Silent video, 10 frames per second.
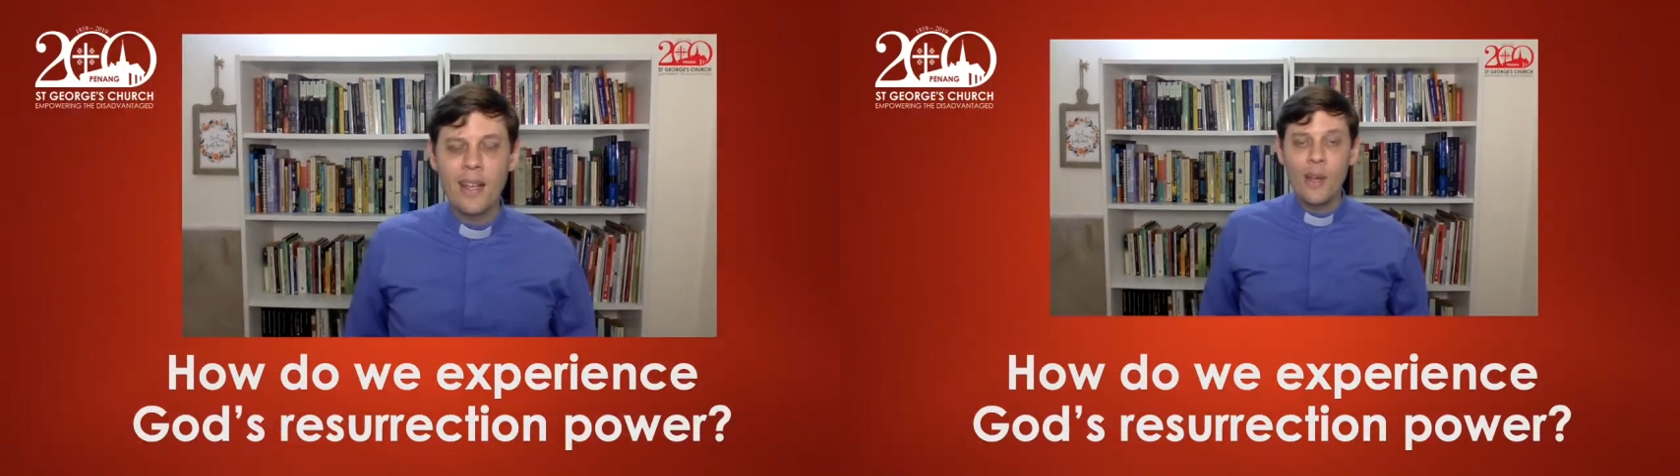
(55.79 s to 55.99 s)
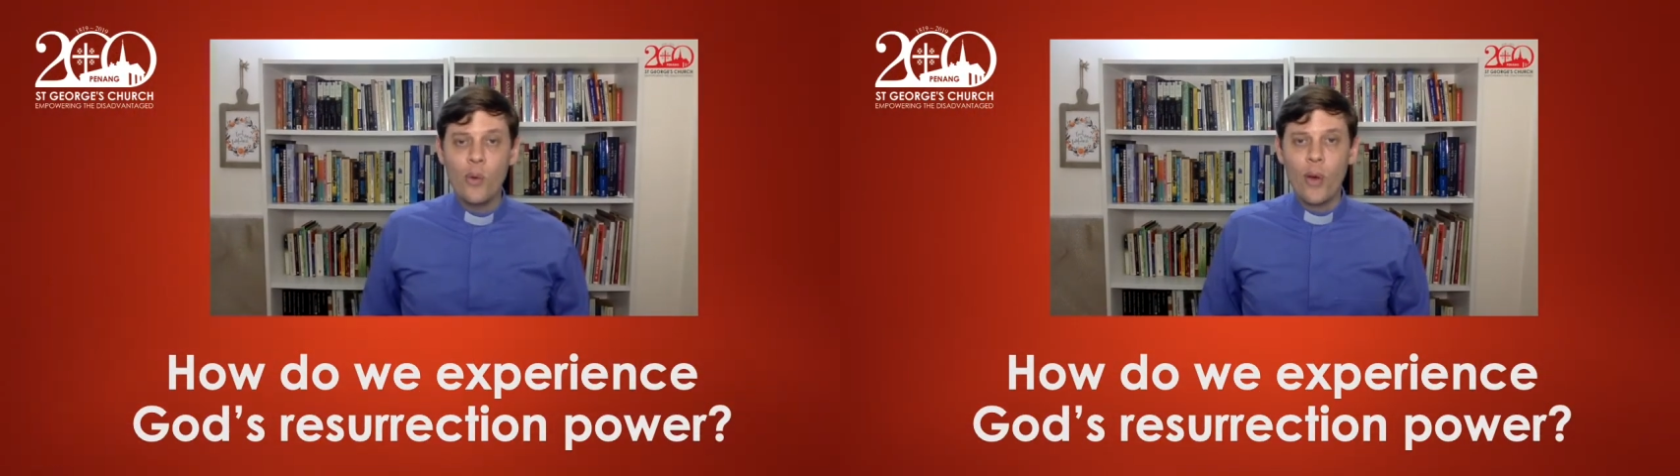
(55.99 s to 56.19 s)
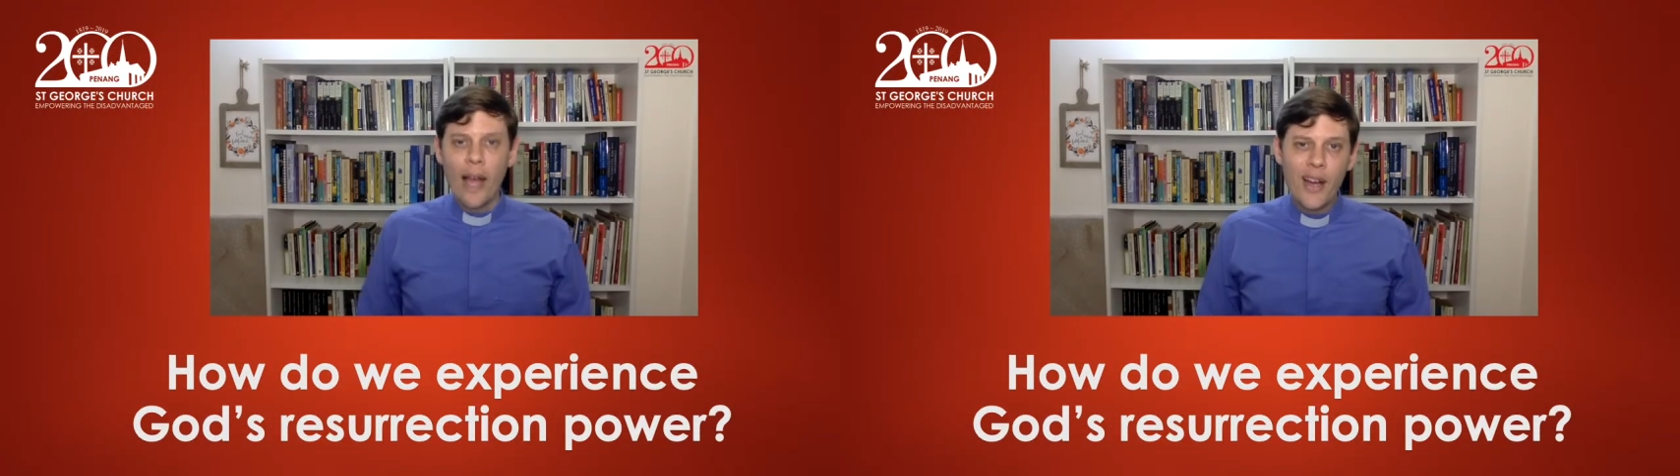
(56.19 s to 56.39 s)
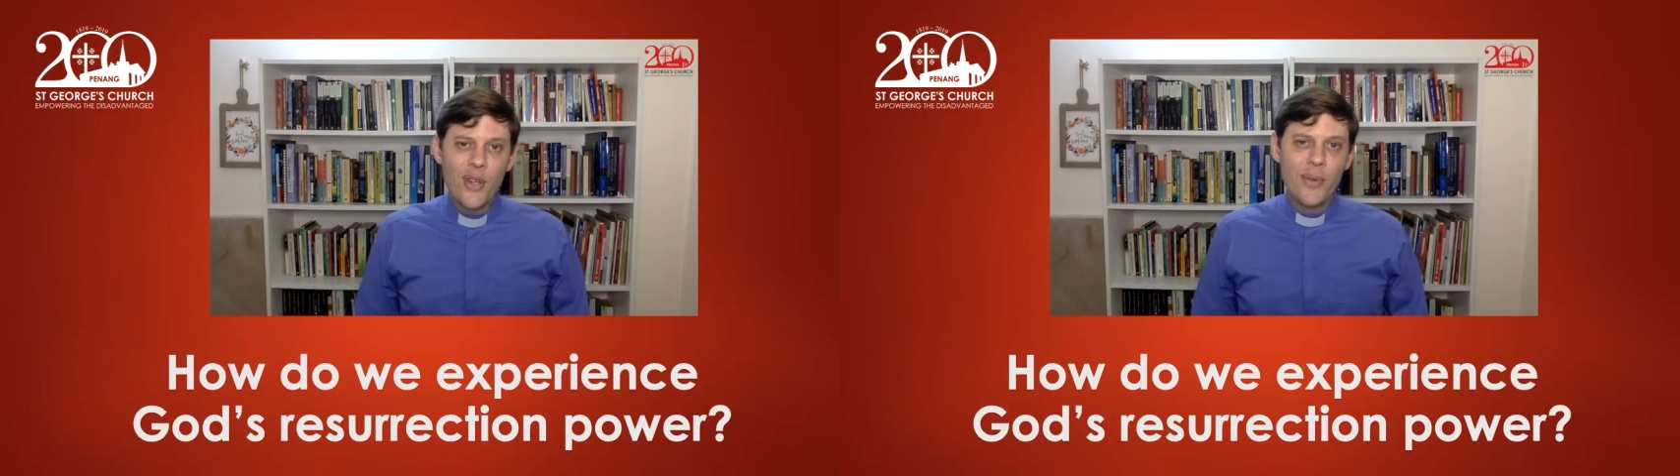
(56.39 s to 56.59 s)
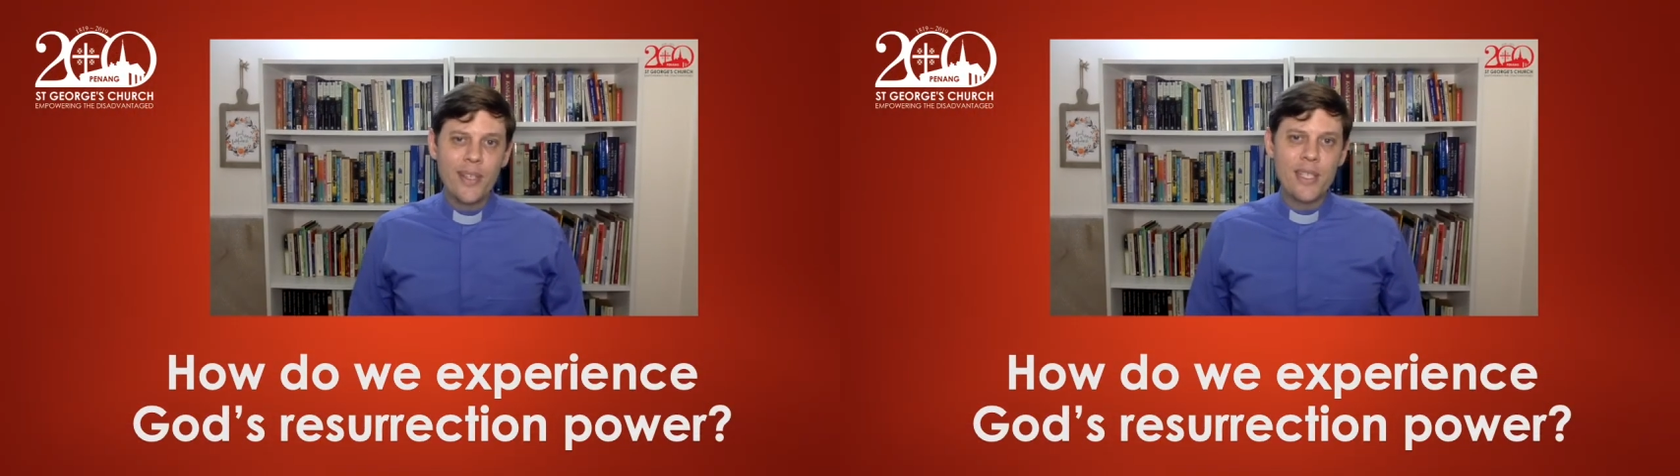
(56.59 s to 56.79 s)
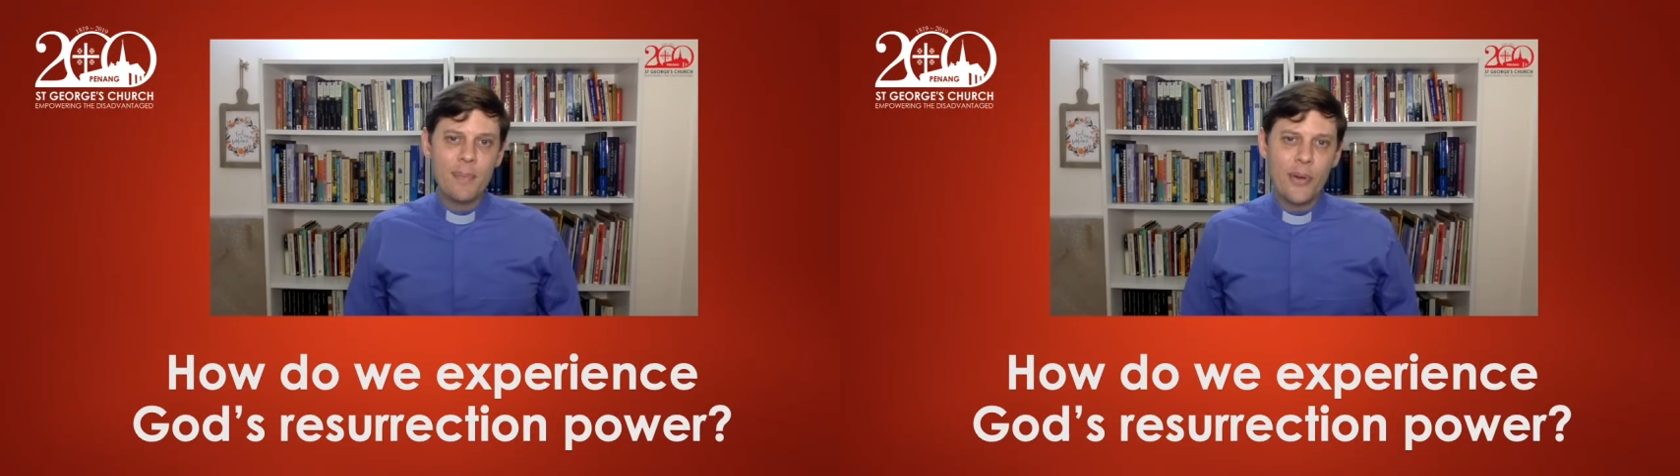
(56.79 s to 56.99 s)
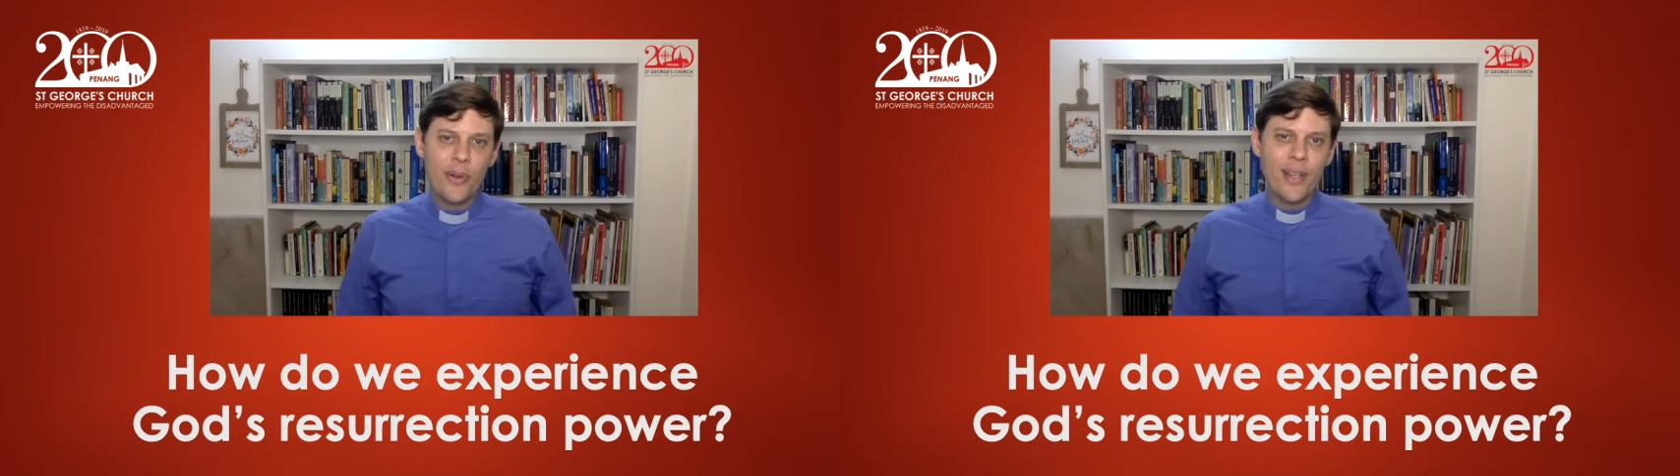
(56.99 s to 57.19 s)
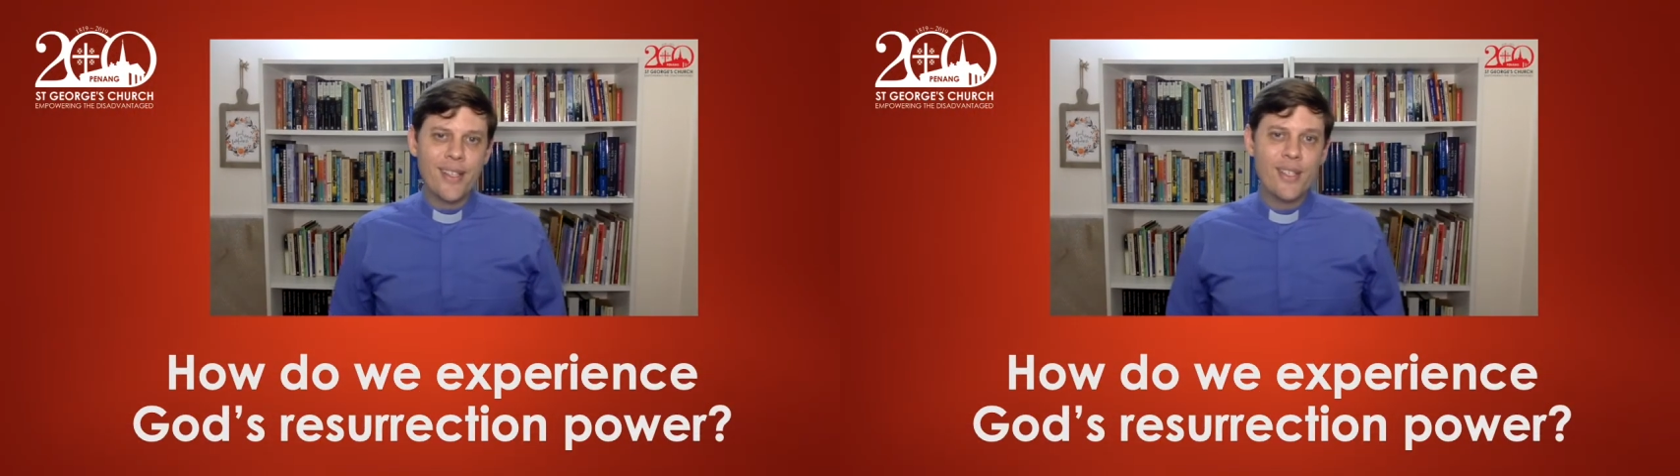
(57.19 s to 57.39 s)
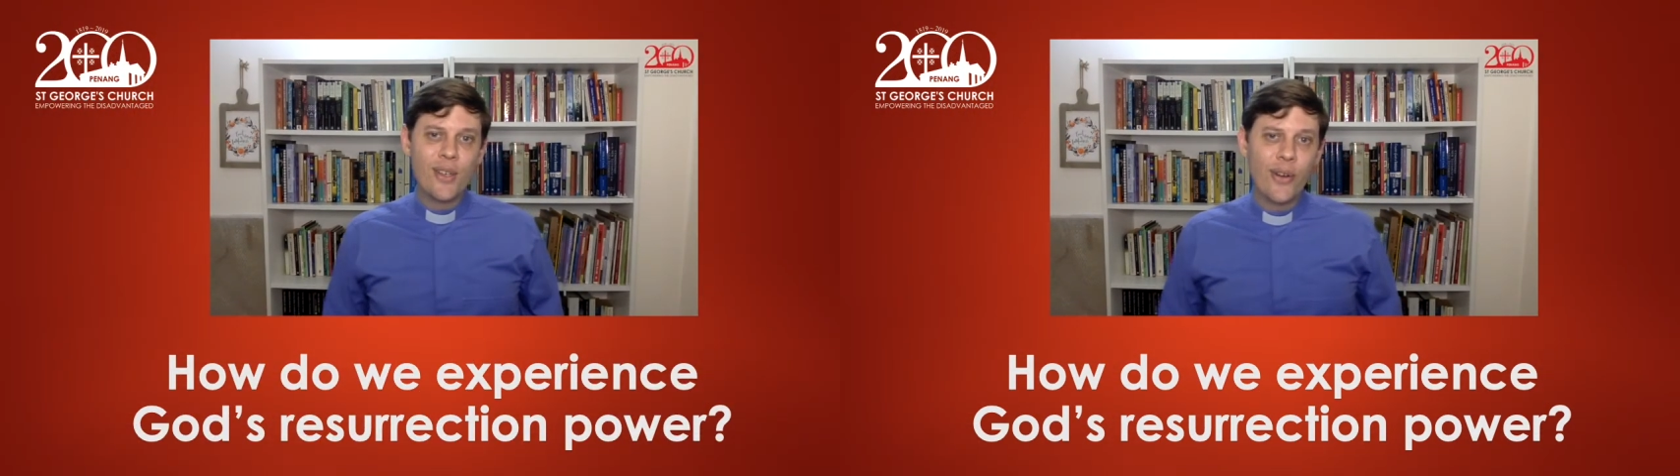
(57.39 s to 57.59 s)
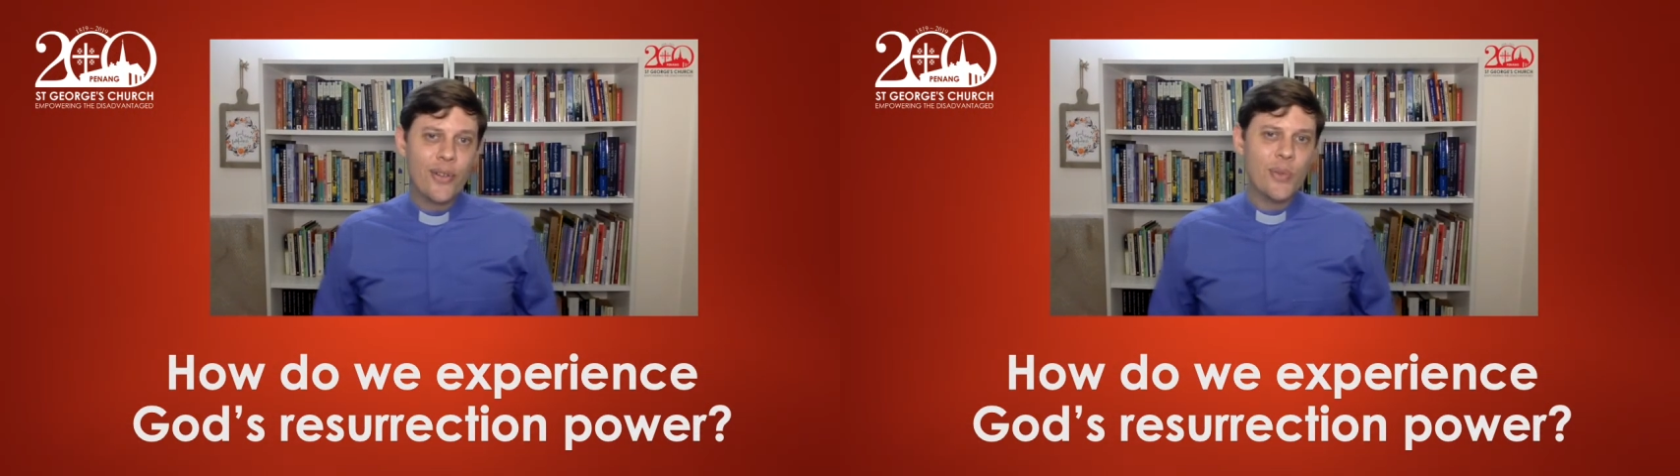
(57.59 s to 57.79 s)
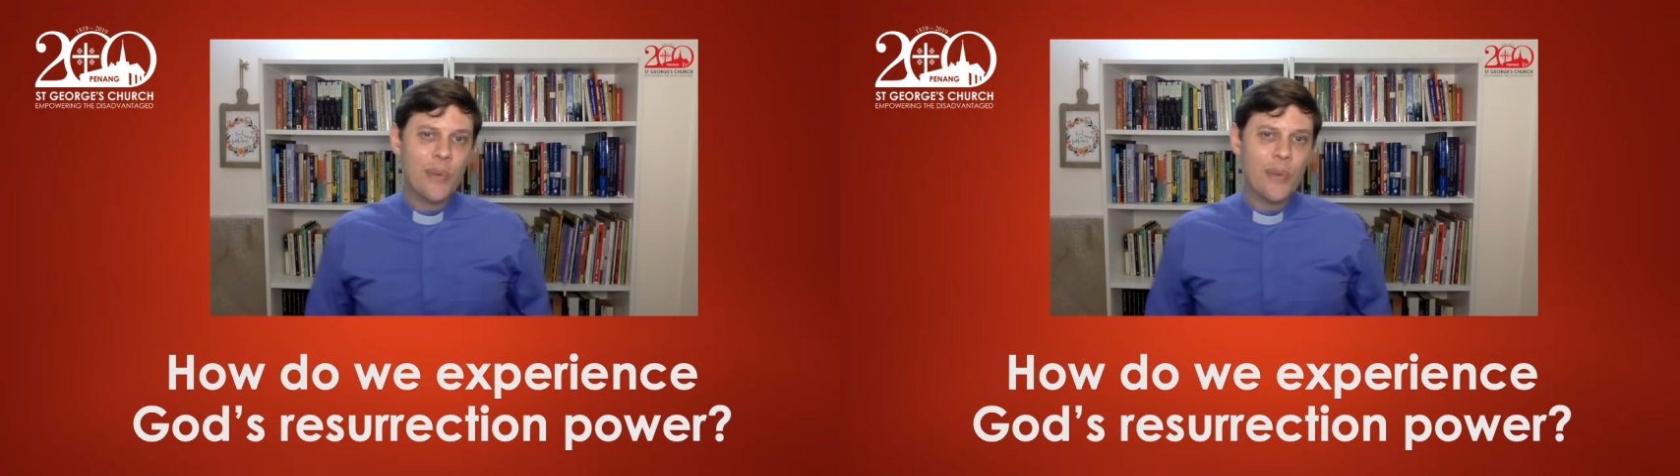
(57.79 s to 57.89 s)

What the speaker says: Well, how do you experience God's